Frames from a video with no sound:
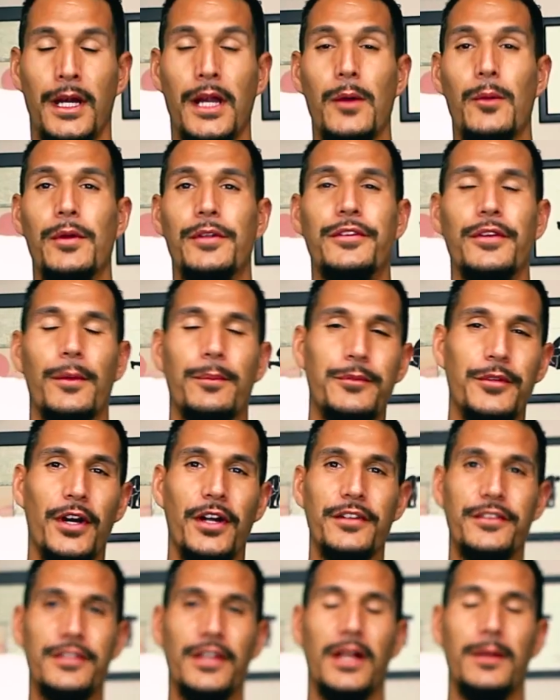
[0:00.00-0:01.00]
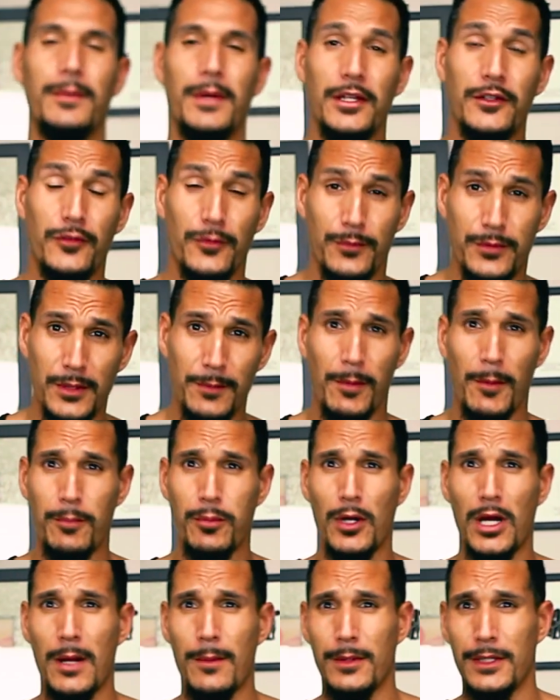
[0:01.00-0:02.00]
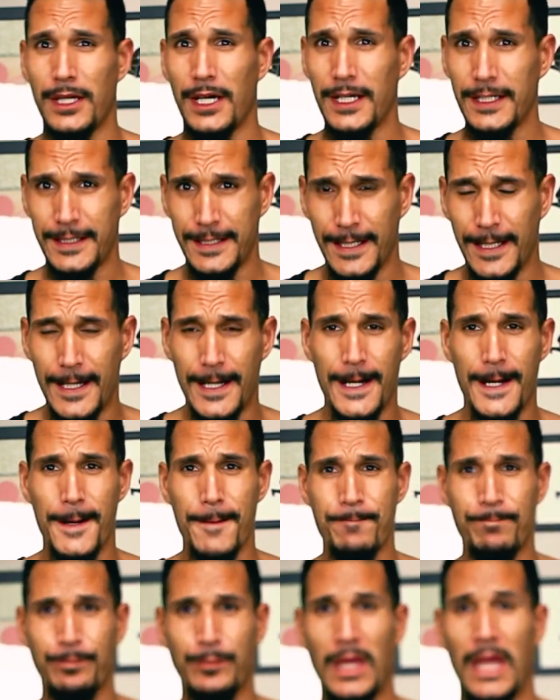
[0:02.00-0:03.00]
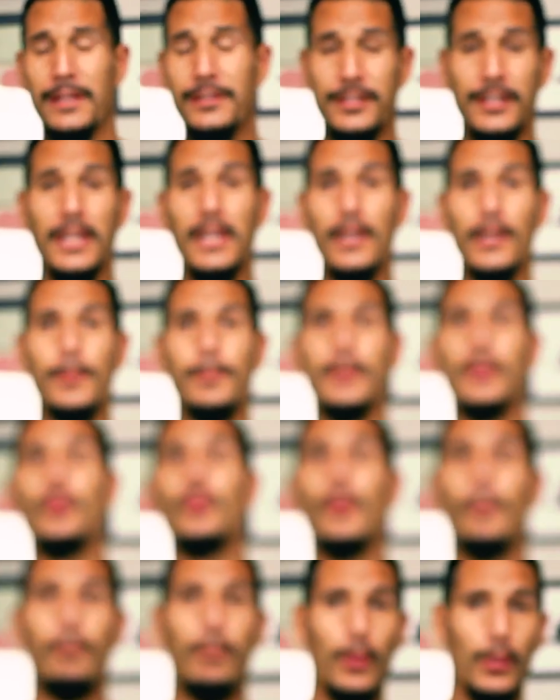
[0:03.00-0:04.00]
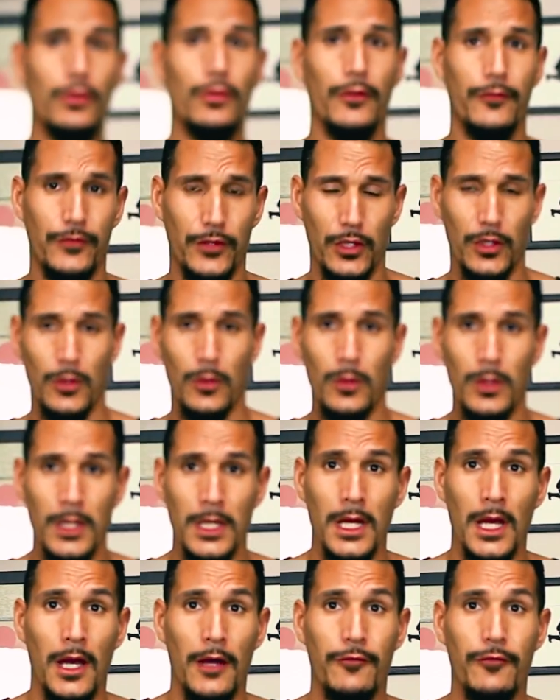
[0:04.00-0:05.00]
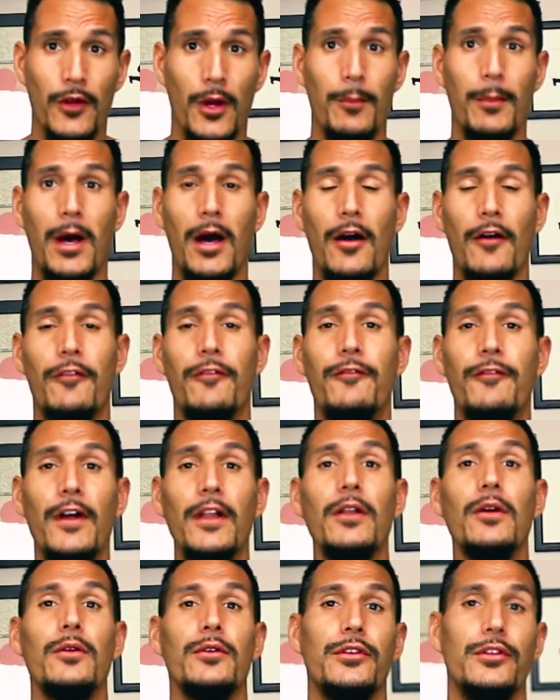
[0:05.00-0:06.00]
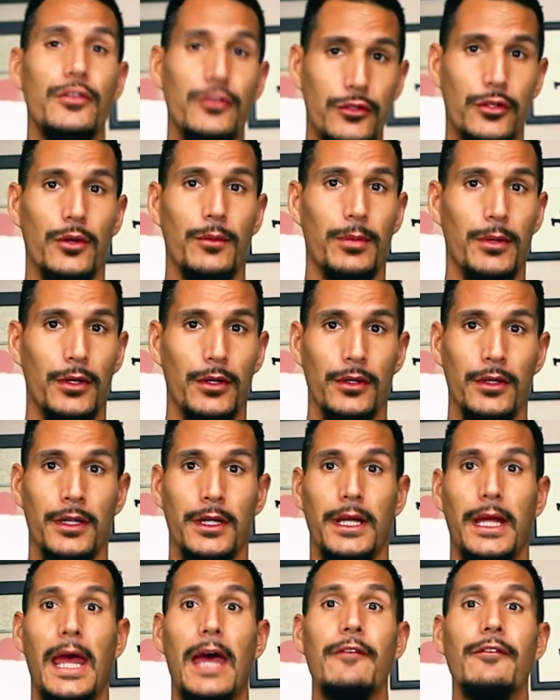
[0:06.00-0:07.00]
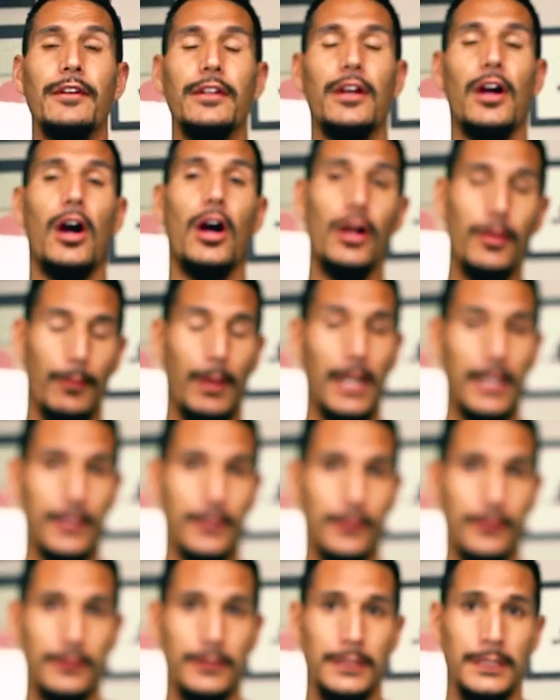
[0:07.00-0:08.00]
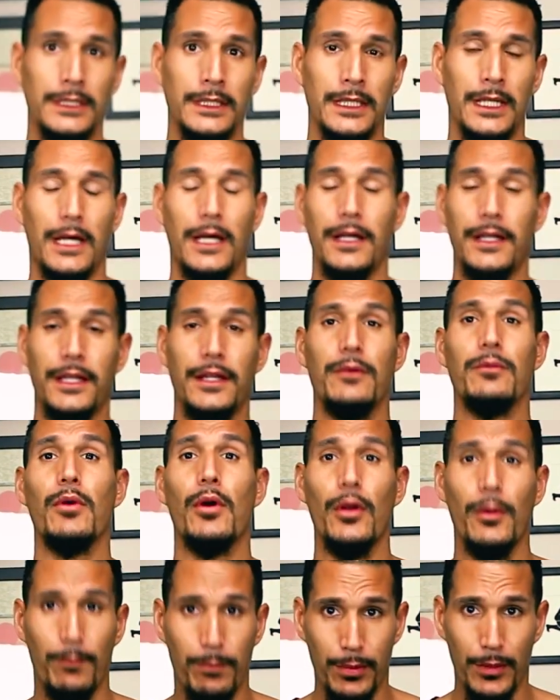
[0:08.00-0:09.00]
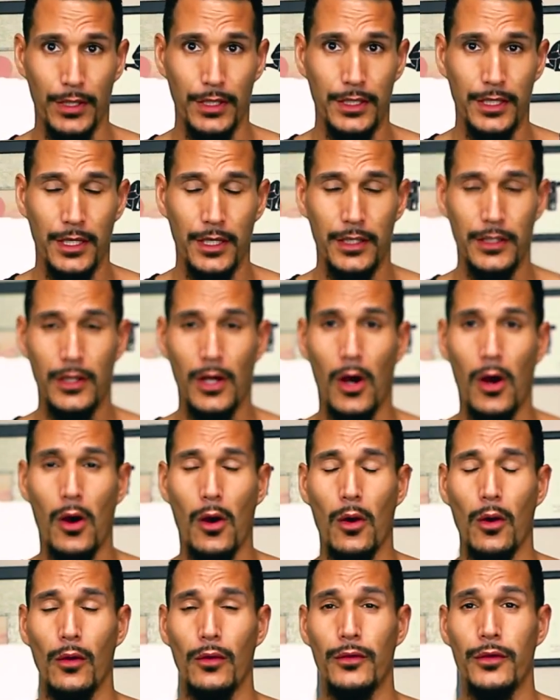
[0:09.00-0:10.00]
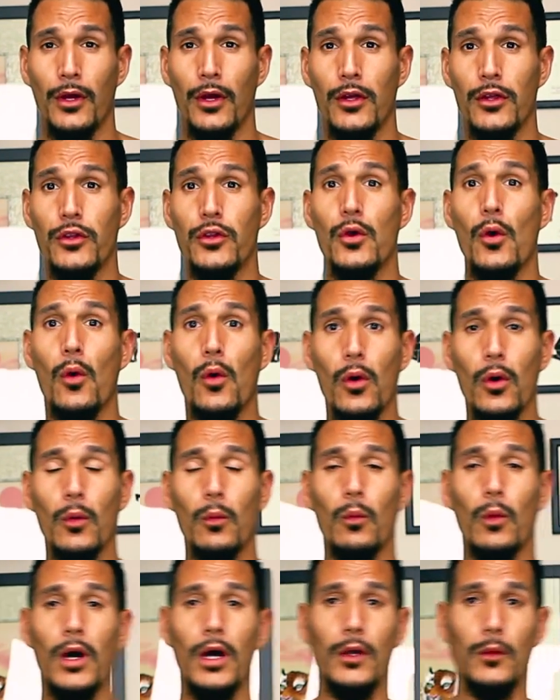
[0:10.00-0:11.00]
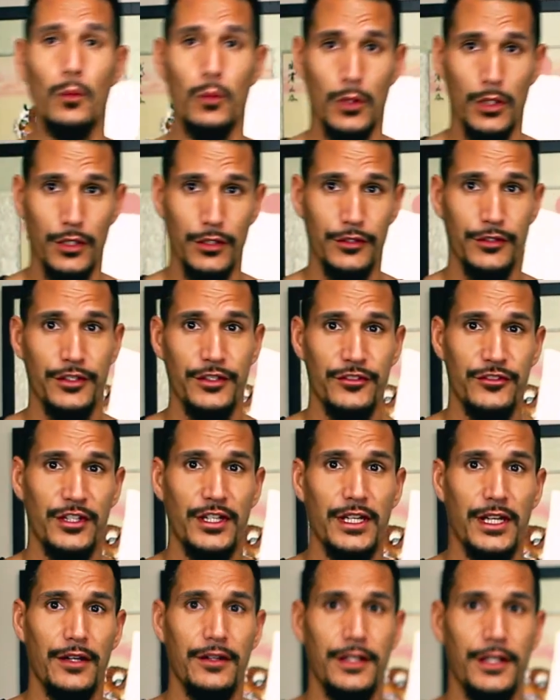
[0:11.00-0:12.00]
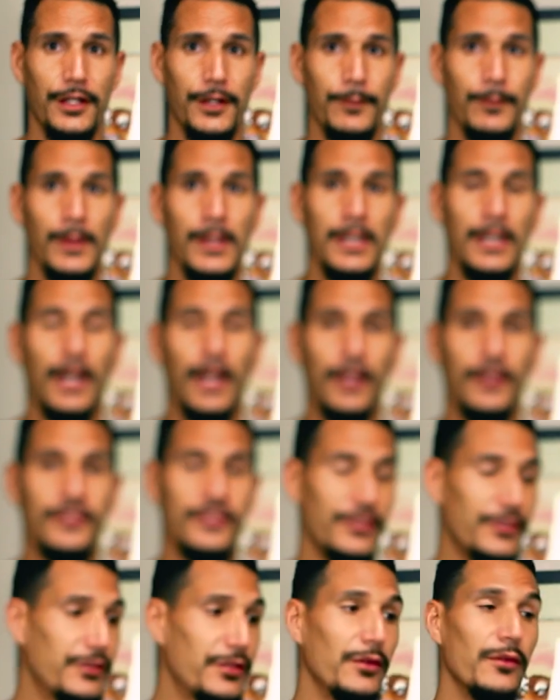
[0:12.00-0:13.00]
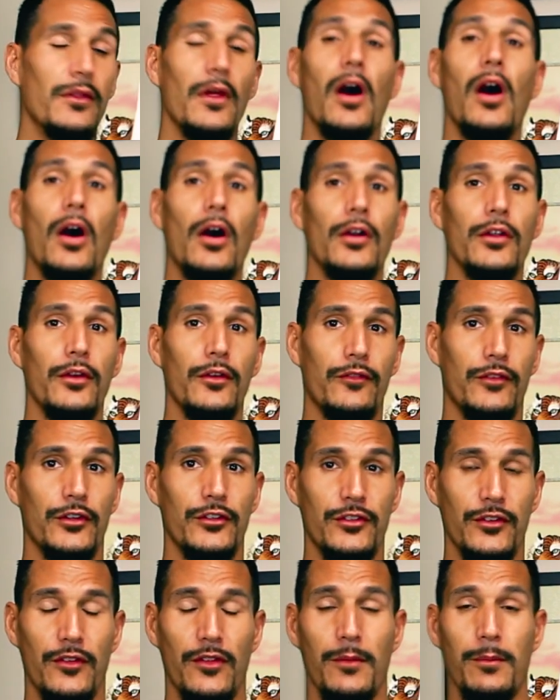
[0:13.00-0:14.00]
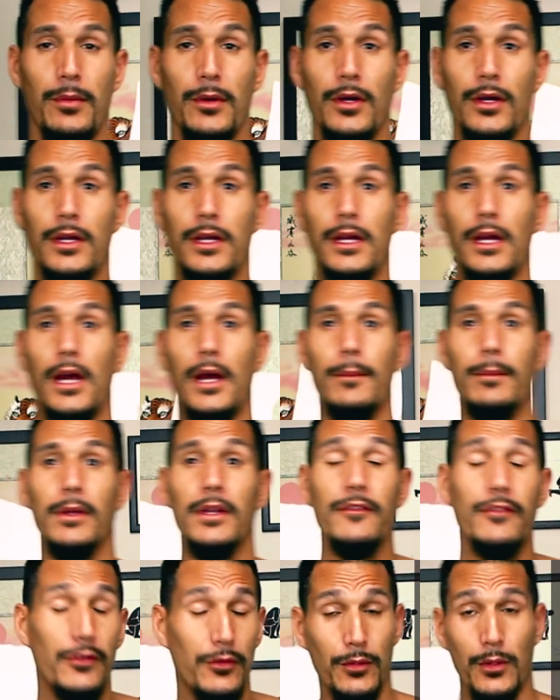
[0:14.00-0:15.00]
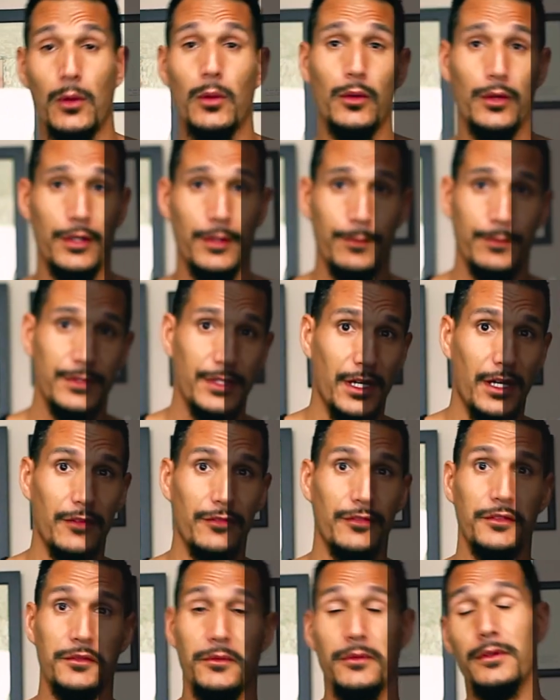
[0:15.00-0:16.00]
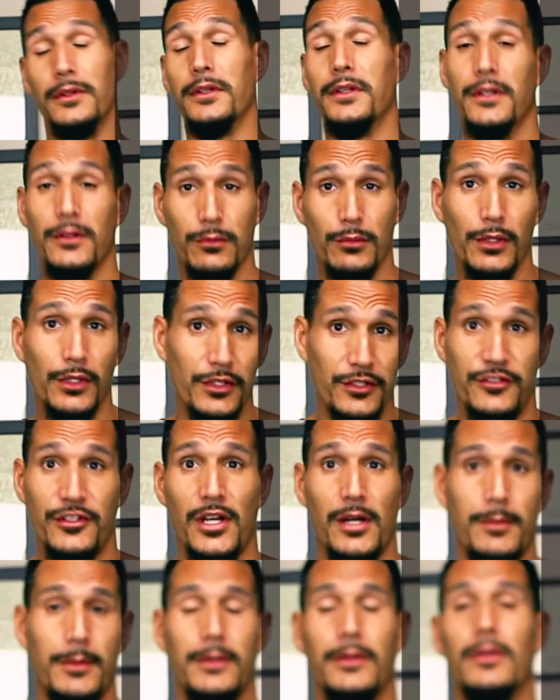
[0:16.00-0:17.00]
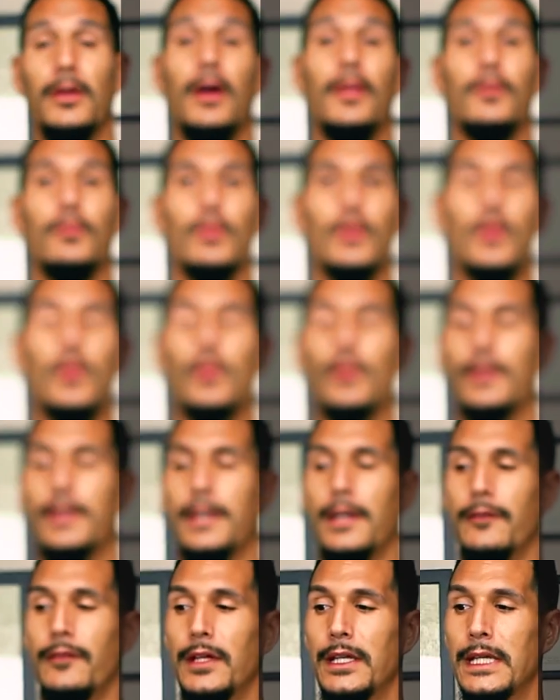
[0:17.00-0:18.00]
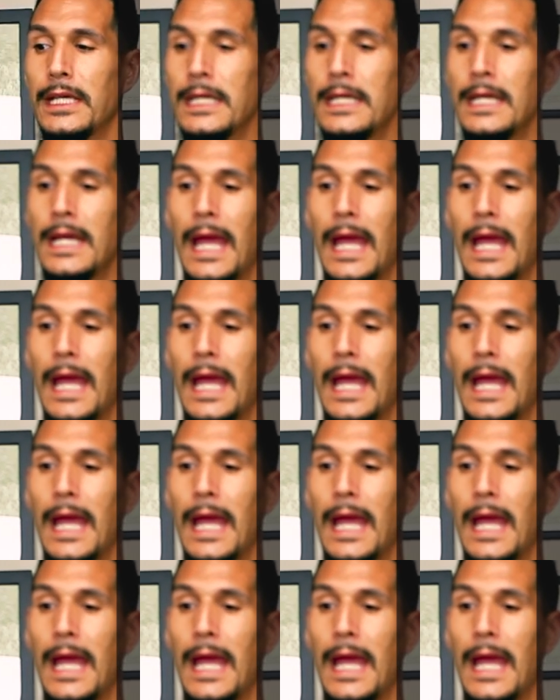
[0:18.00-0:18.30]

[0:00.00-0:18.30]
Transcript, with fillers: Hey, what's up? John Sonmez from SimpleProgrammer.com. And today I'm going to be doing a book review from a fellow YouTuber, Evan Carmichael. Uh, he wrote a book called Your One Word. You can check it out here. I listened to the audio version of the book. I believe he recorded himself. He did a real good job on, on the recording of it.